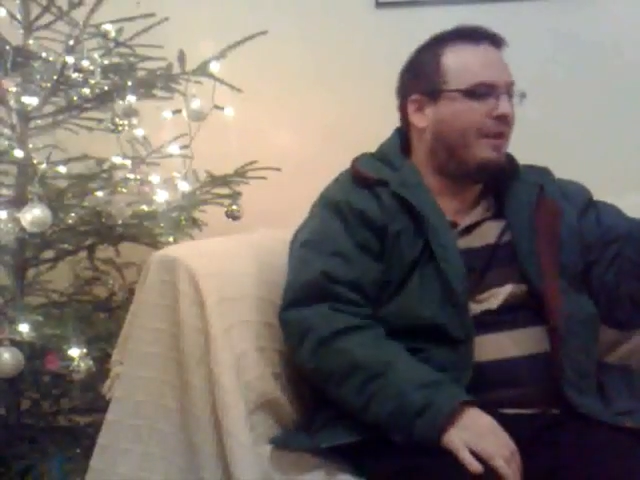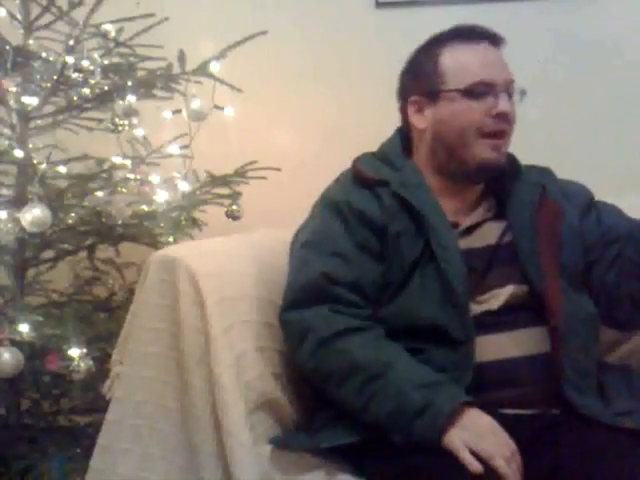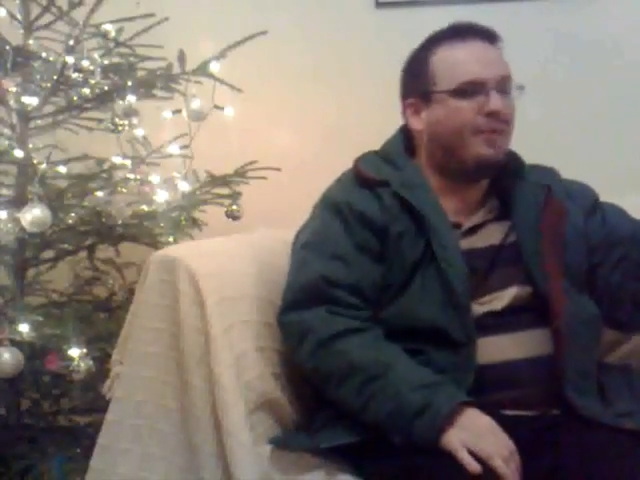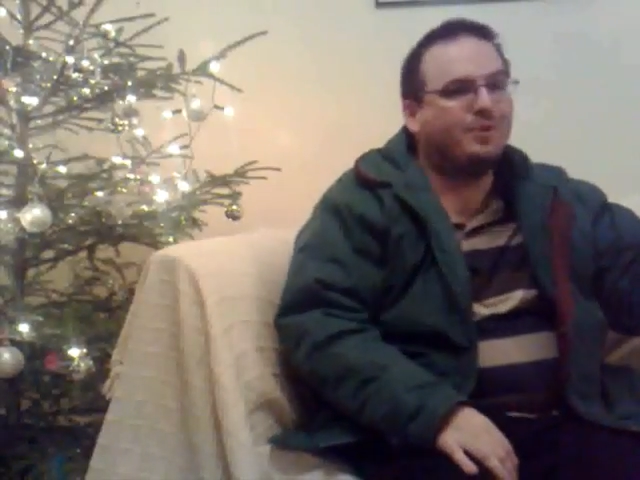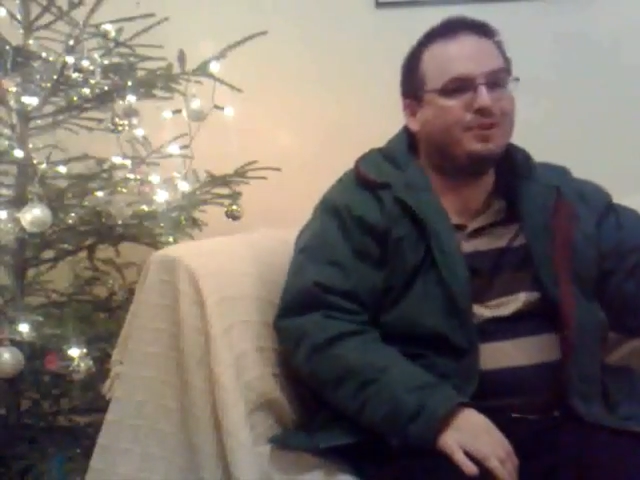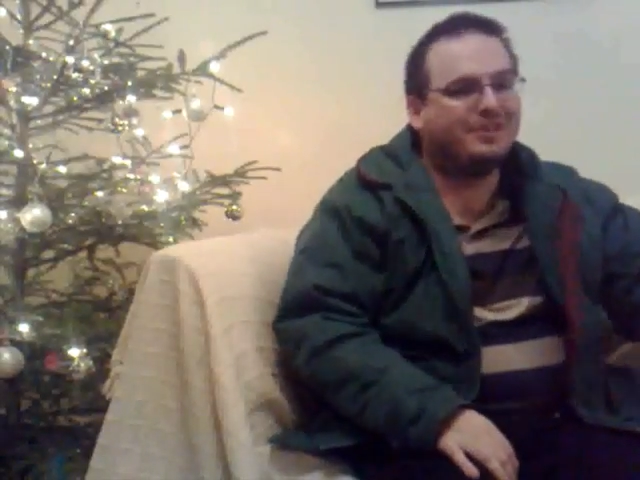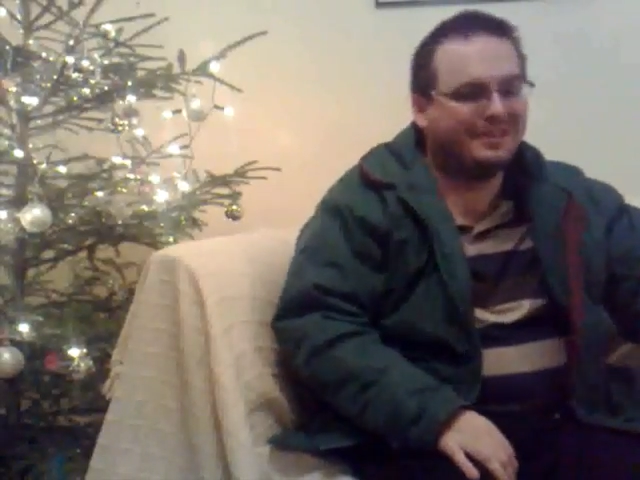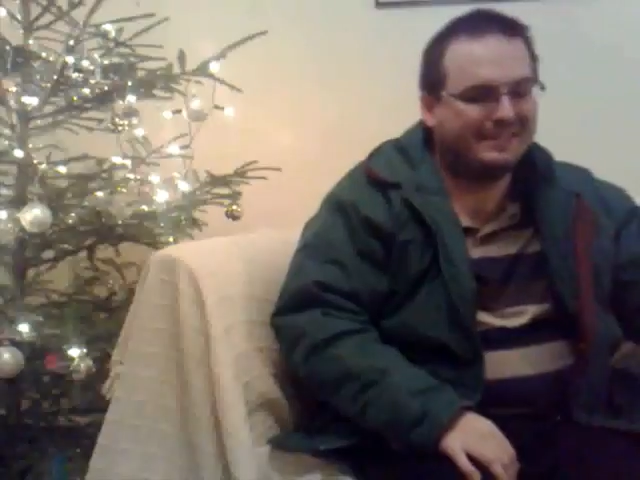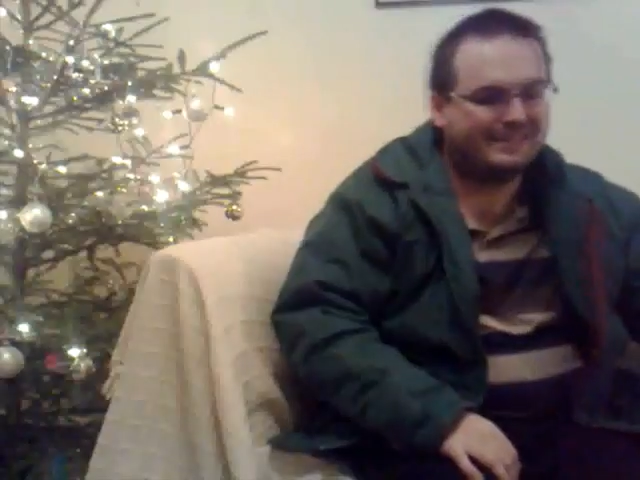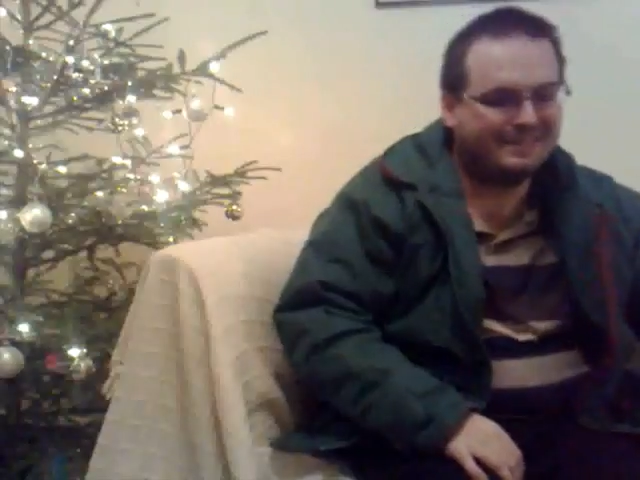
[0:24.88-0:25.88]
Well, I would.
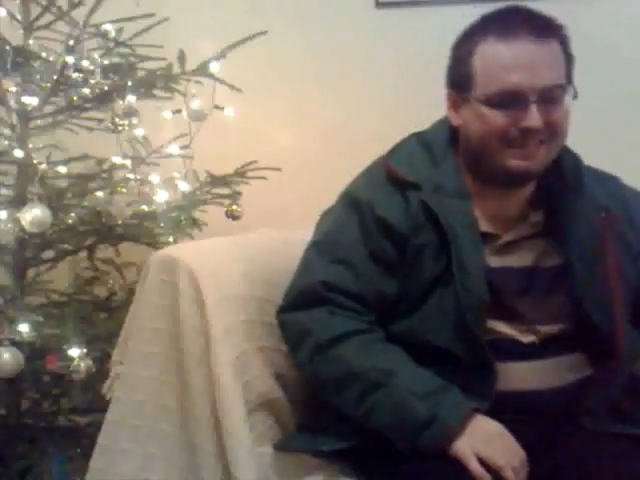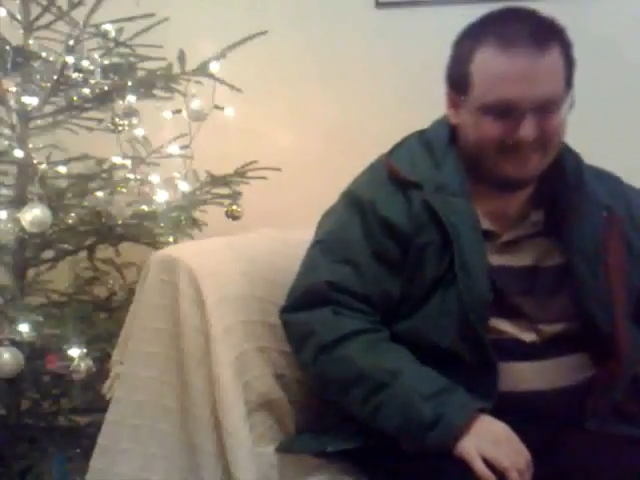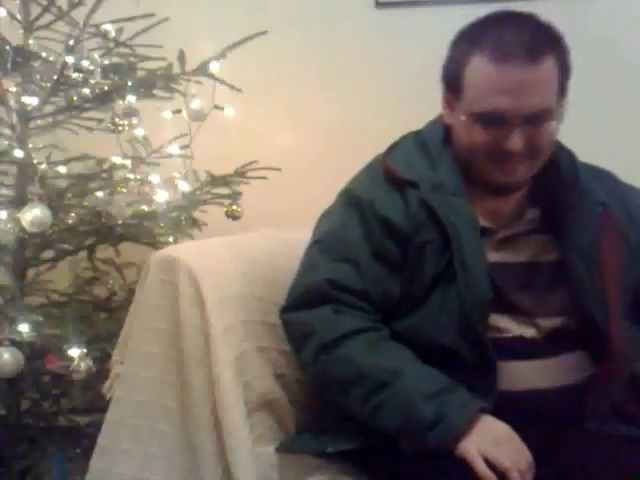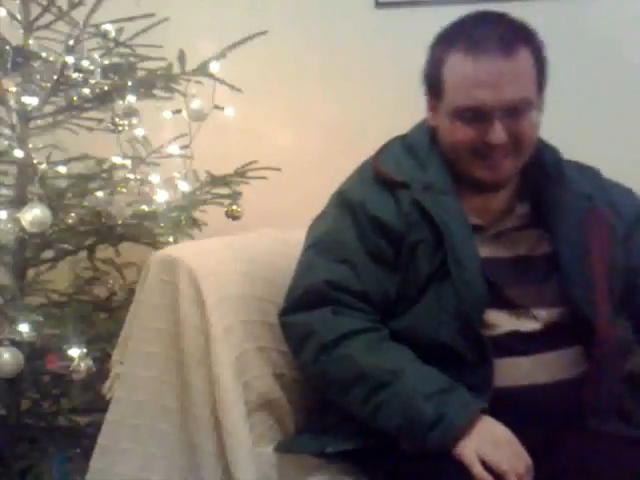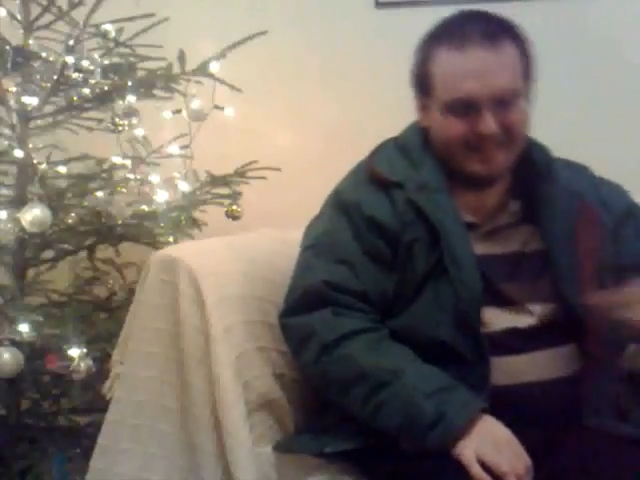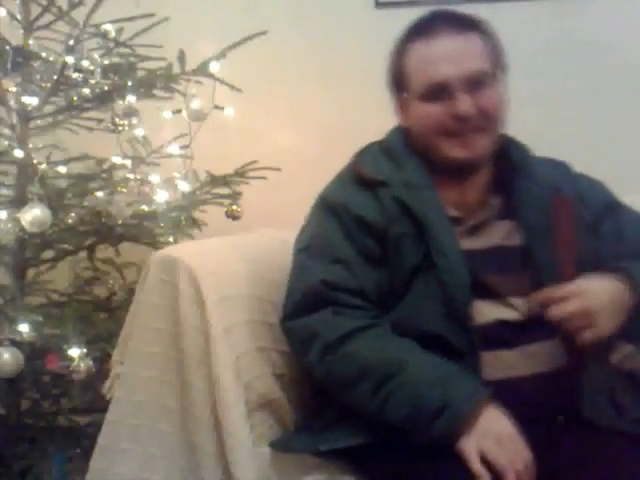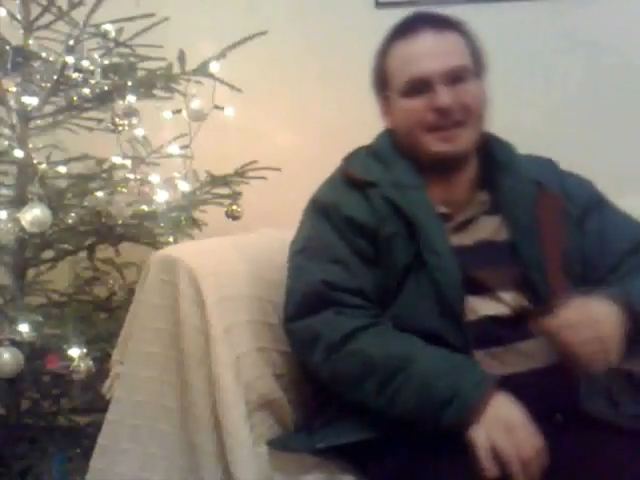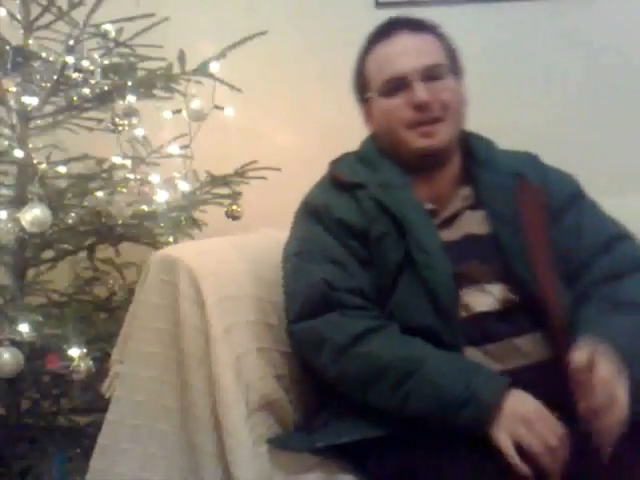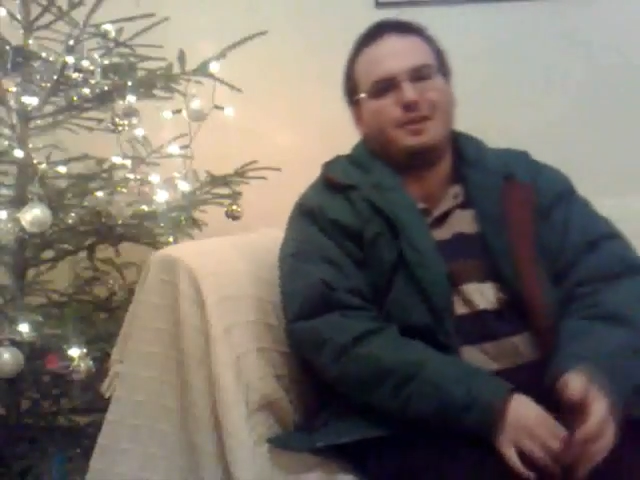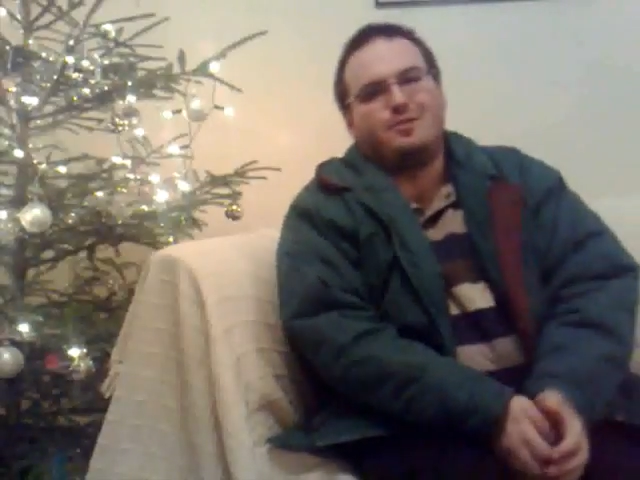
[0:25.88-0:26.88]

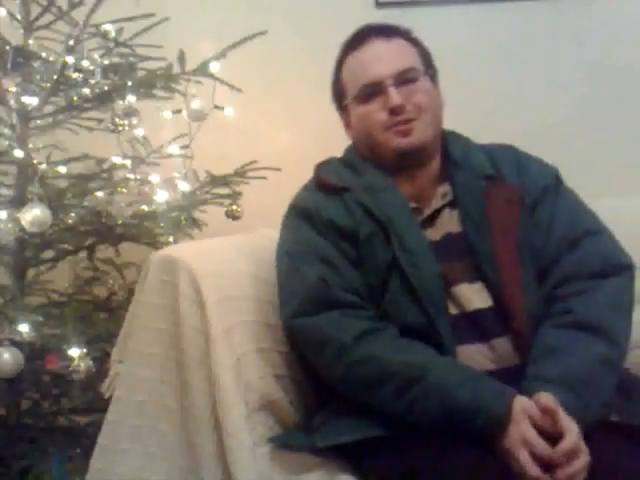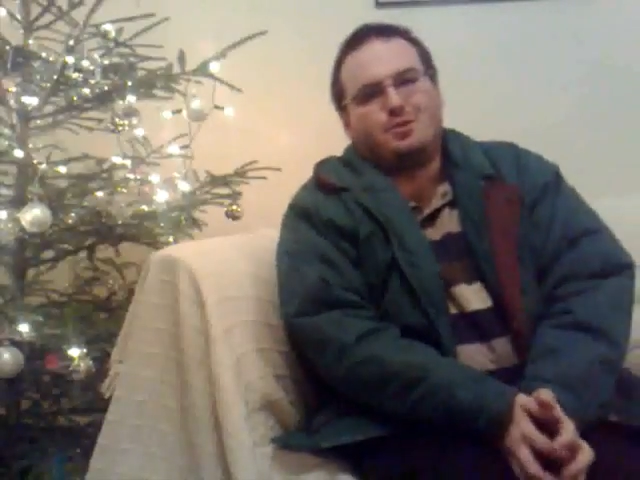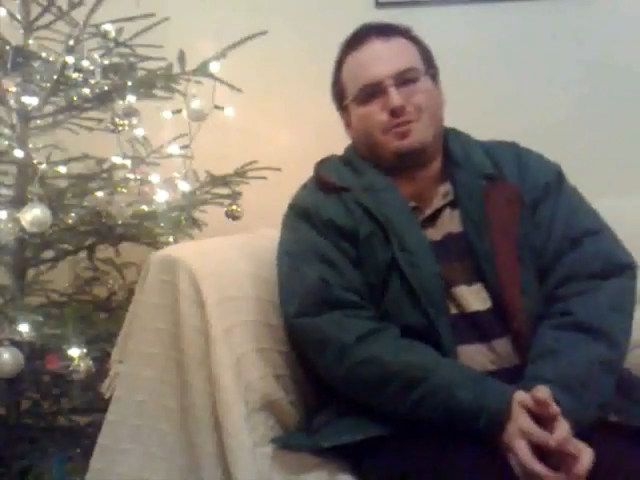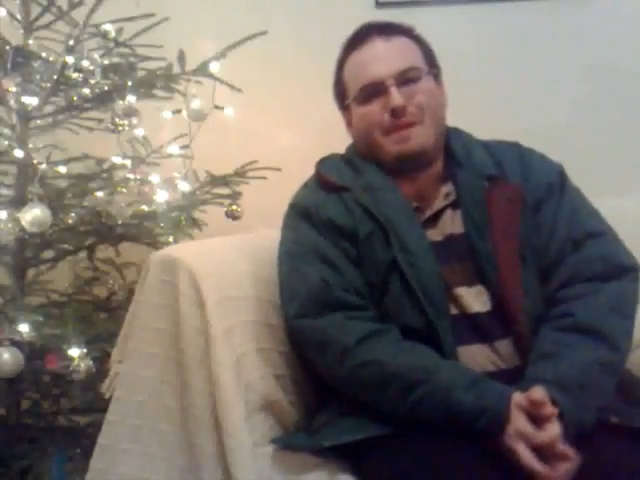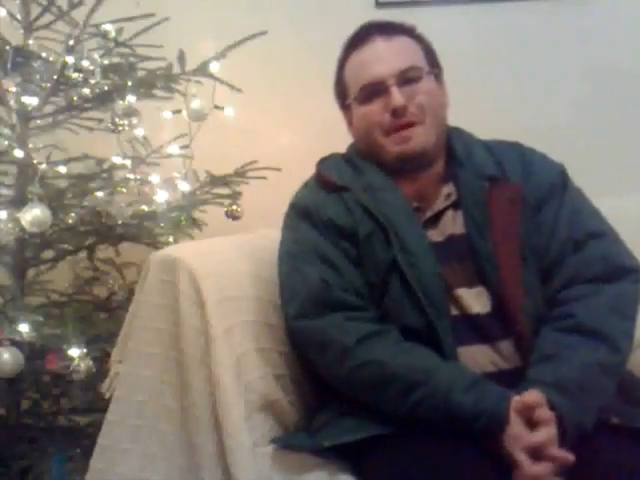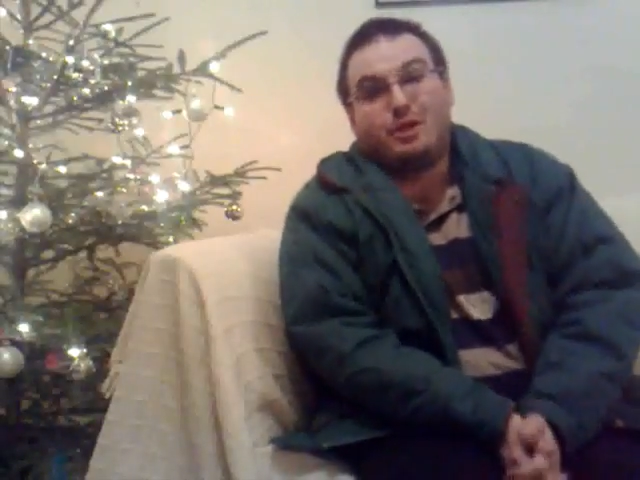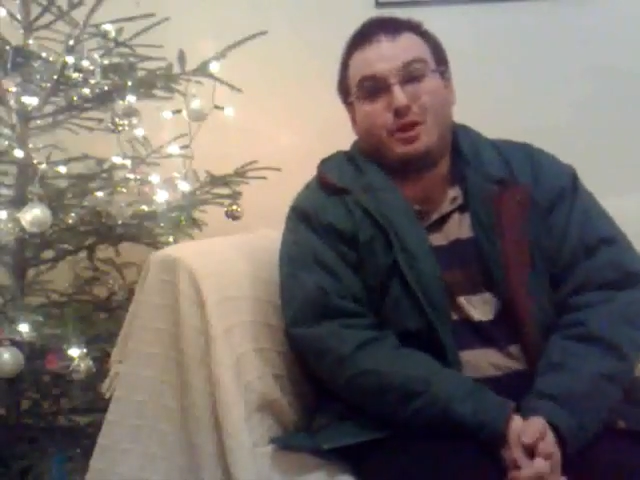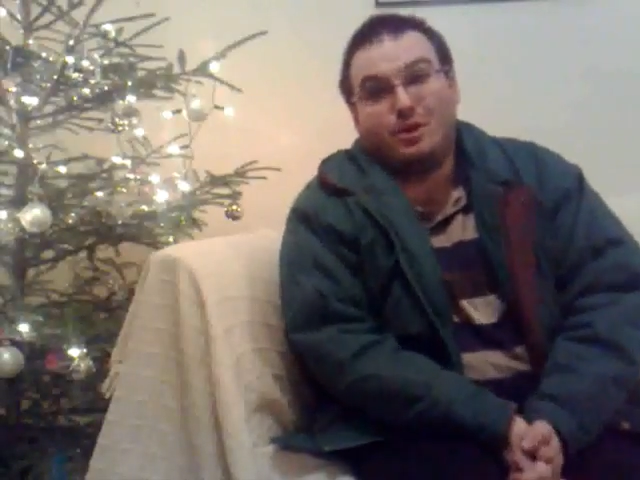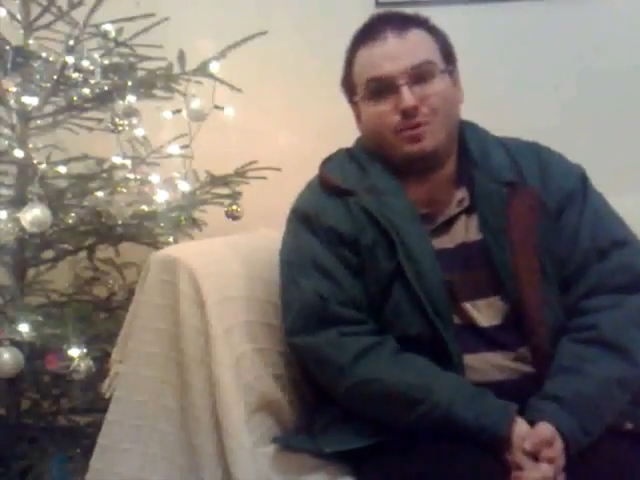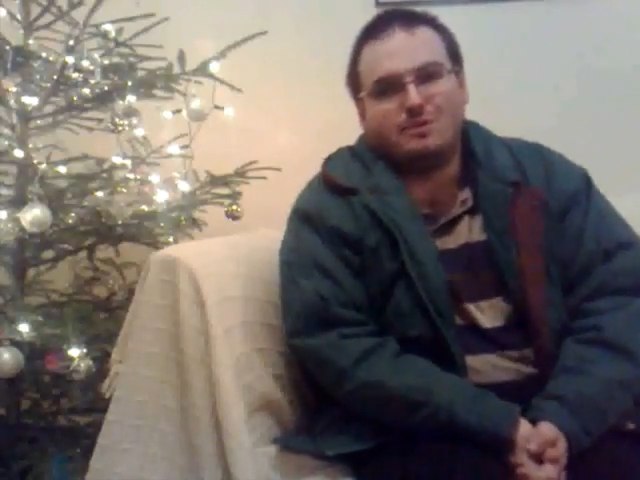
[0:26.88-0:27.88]
Not sure about the
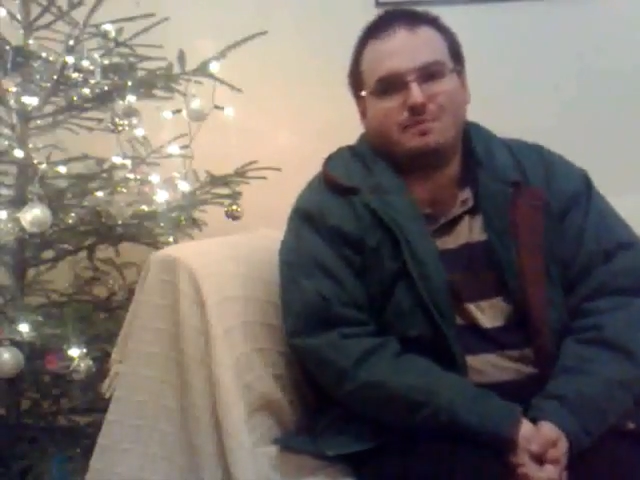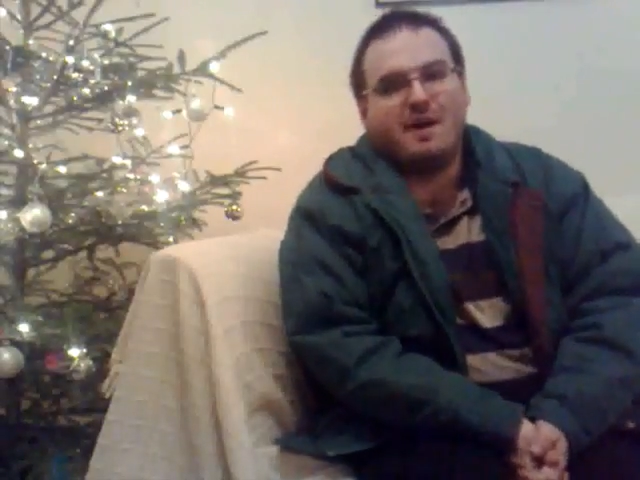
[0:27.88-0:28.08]
coat,